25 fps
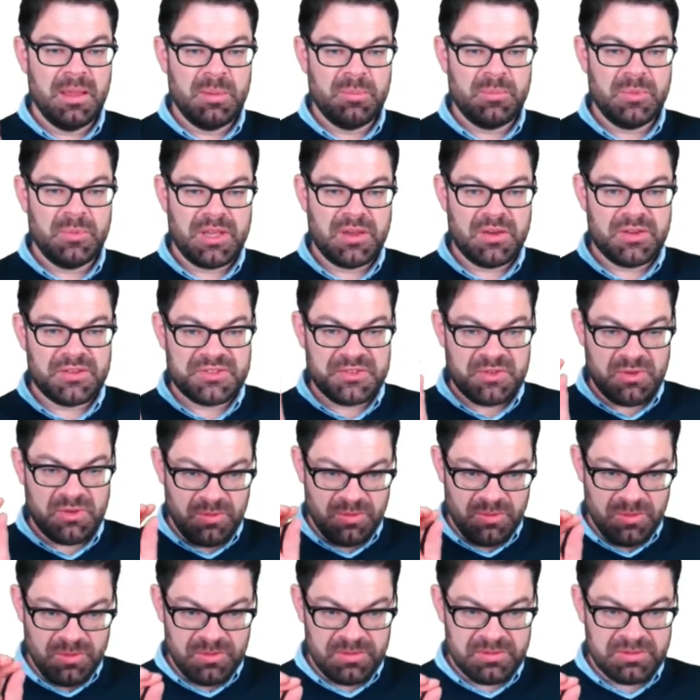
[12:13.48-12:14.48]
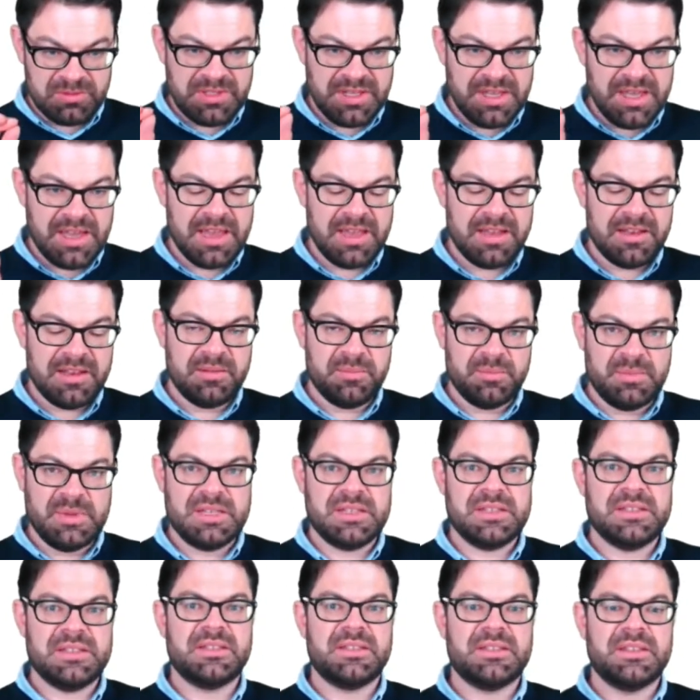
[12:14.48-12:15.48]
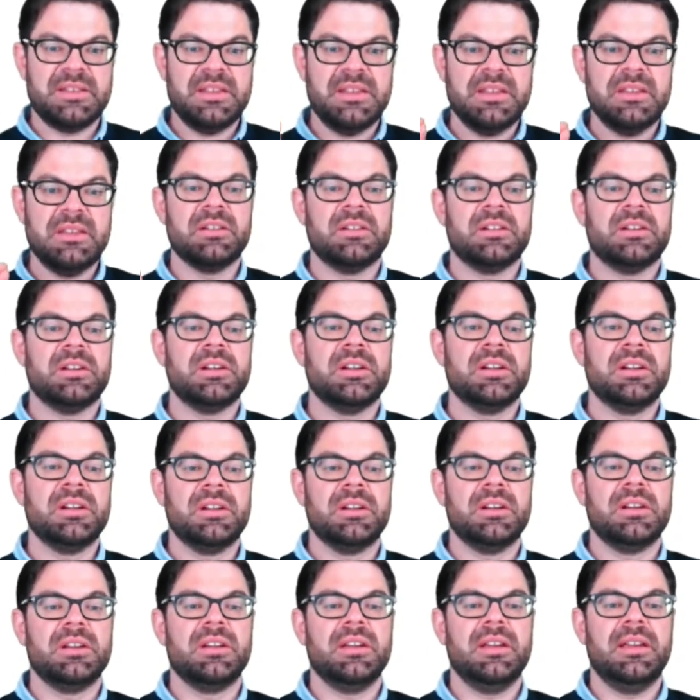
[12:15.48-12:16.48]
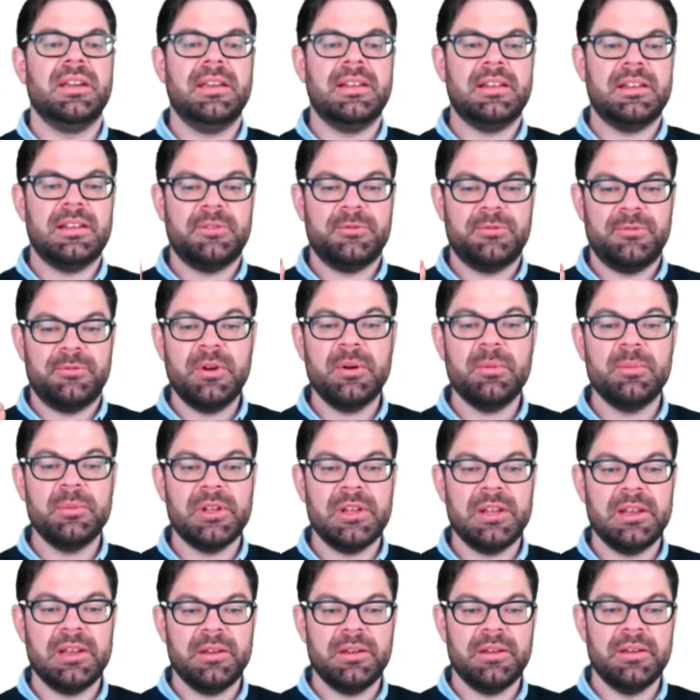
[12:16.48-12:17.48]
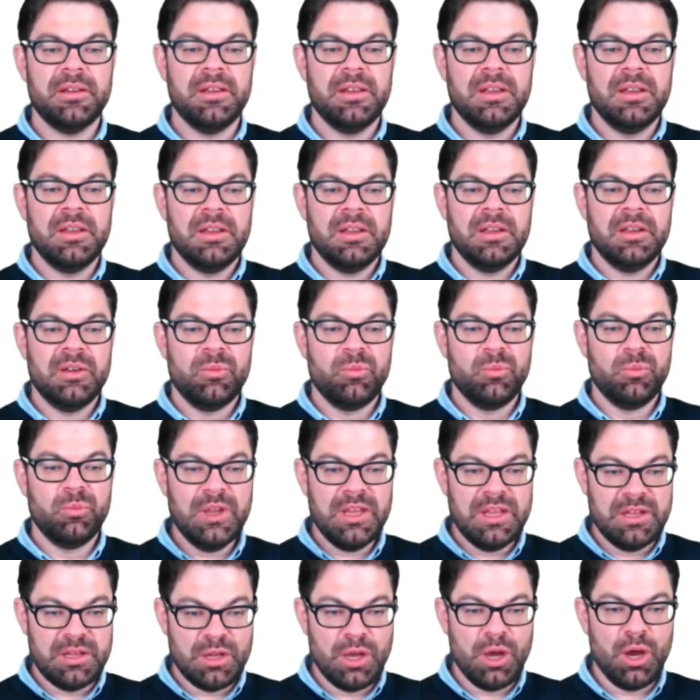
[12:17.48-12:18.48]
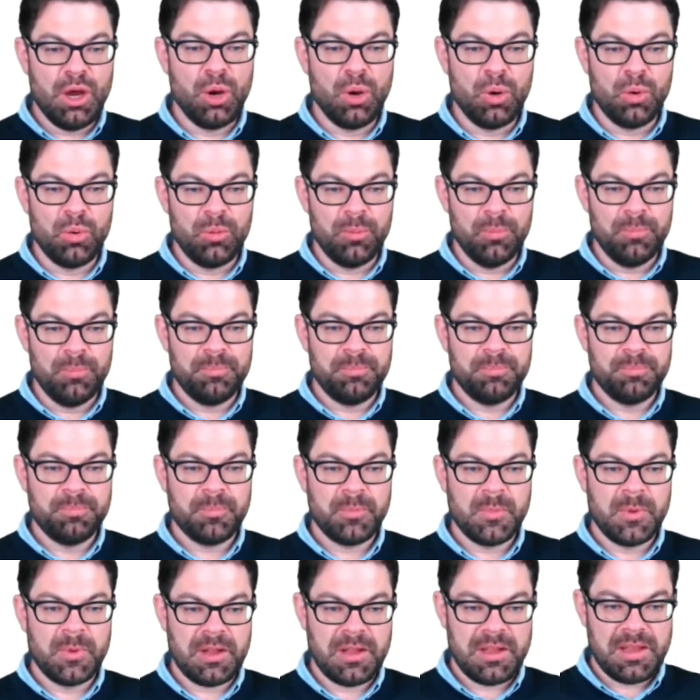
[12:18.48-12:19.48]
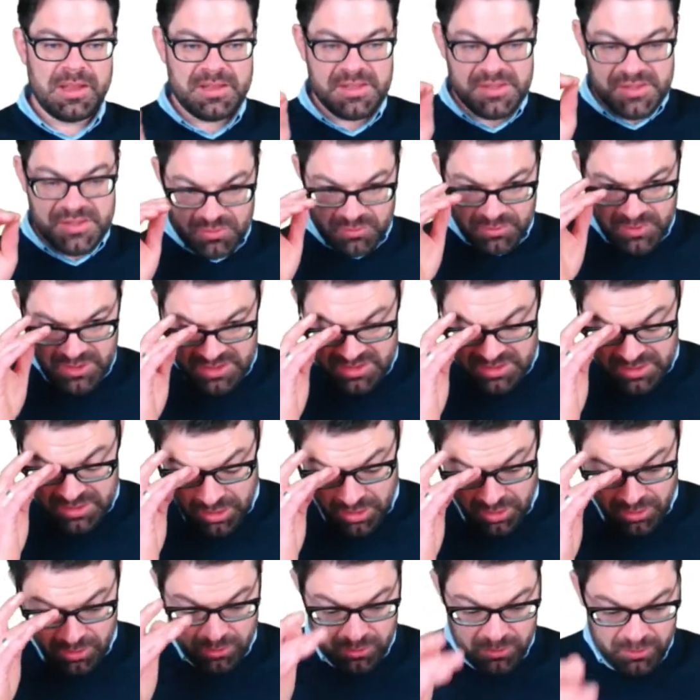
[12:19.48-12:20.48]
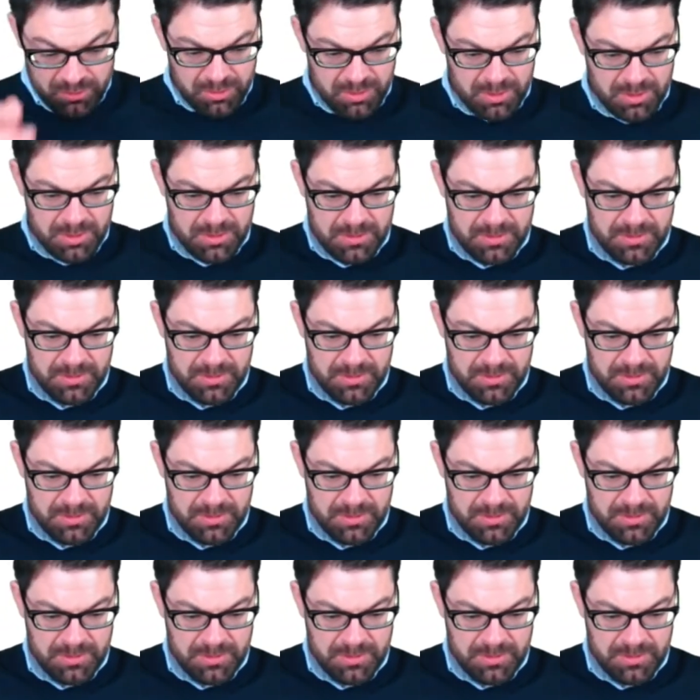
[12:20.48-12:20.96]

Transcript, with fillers: Because all the elements here in that formula, we know. Okay, so we know